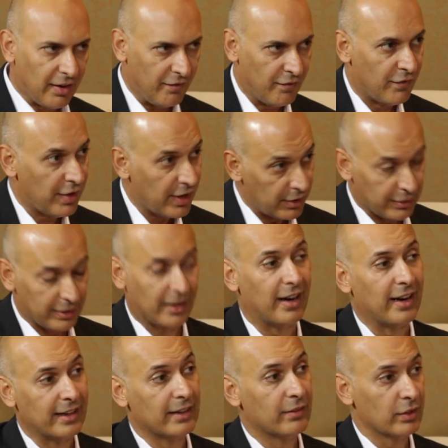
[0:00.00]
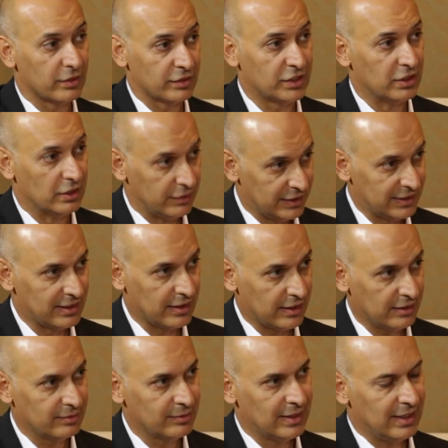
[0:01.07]
a very high level of service
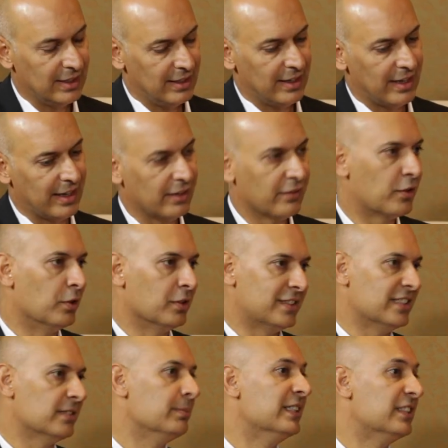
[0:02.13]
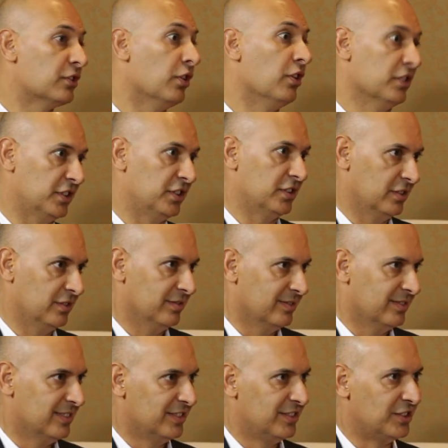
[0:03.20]
there. And of course, this means cost.
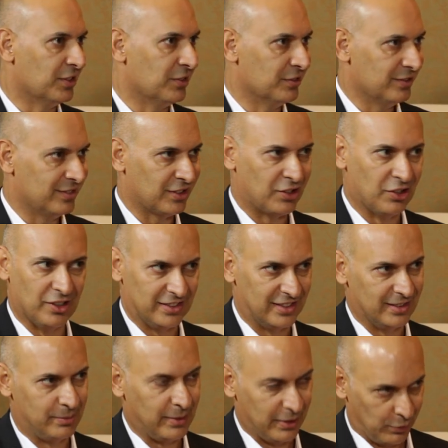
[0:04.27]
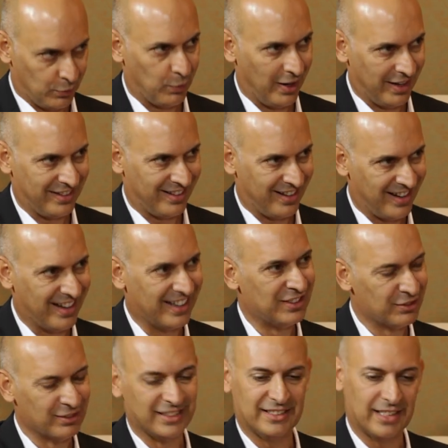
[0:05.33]
So the cost has been quite high
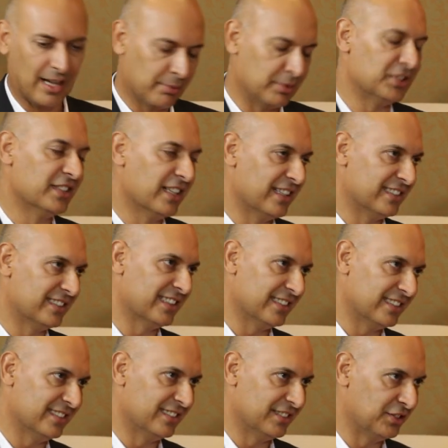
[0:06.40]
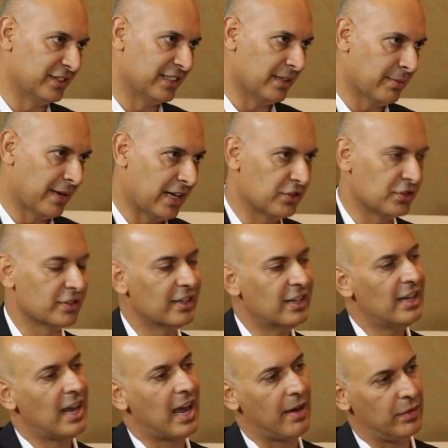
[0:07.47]
to establish a data center, as you can imagine.
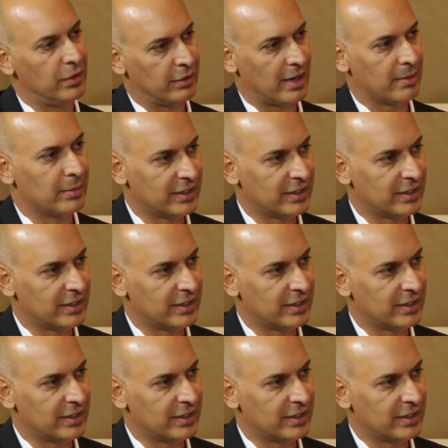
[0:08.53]
Having the right